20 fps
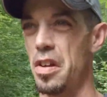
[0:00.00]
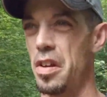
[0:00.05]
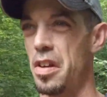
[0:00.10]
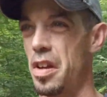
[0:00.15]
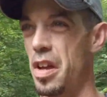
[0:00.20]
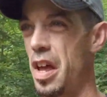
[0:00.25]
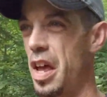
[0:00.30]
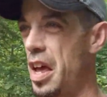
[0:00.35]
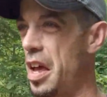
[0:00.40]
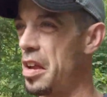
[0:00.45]

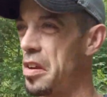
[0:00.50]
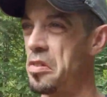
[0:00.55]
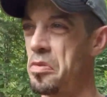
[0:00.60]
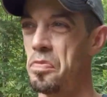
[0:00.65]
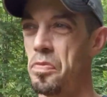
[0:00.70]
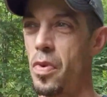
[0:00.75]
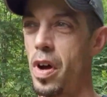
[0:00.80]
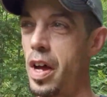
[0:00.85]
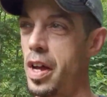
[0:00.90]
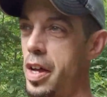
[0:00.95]
And
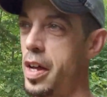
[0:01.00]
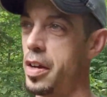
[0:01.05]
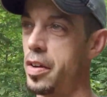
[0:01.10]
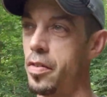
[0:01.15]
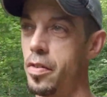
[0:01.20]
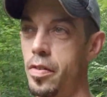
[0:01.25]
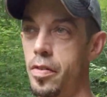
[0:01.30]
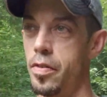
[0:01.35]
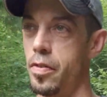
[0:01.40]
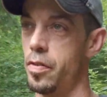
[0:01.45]
I had
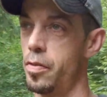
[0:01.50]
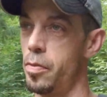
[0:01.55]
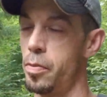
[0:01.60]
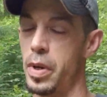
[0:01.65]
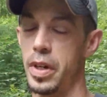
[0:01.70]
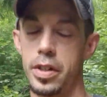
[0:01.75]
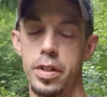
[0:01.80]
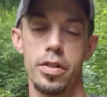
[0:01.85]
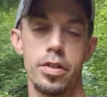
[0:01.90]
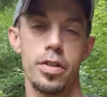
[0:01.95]

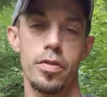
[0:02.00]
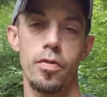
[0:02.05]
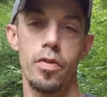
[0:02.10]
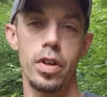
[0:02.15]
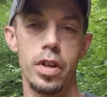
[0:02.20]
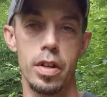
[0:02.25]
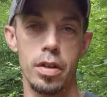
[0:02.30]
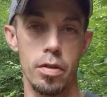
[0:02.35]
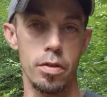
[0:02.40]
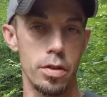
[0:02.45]
pictures and
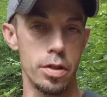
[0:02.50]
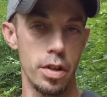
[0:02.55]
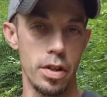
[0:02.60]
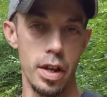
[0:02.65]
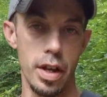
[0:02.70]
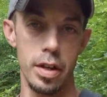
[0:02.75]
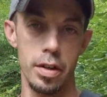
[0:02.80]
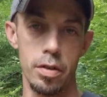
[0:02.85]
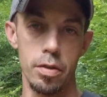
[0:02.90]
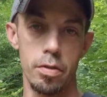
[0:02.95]
videos of that
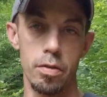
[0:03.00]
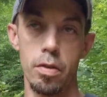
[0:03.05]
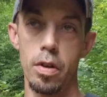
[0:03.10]
dude